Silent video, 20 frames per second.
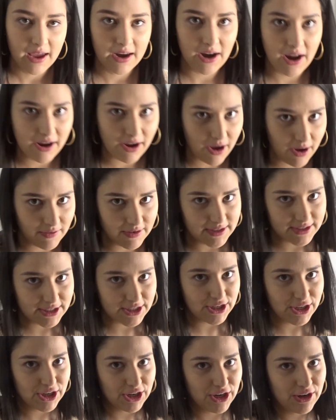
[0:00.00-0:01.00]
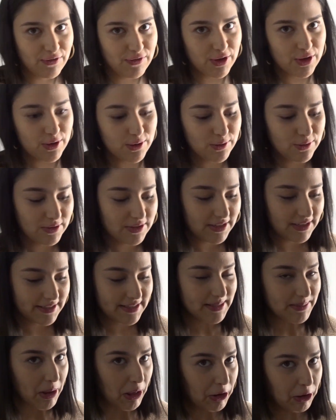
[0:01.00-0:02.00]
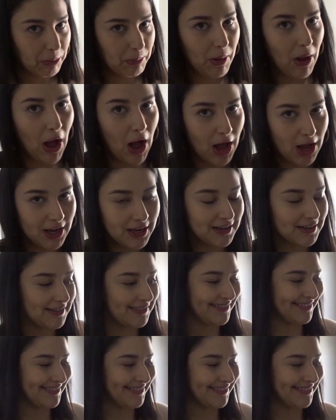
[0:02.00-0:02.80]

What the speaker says: and I obviously could have used a smaller pot,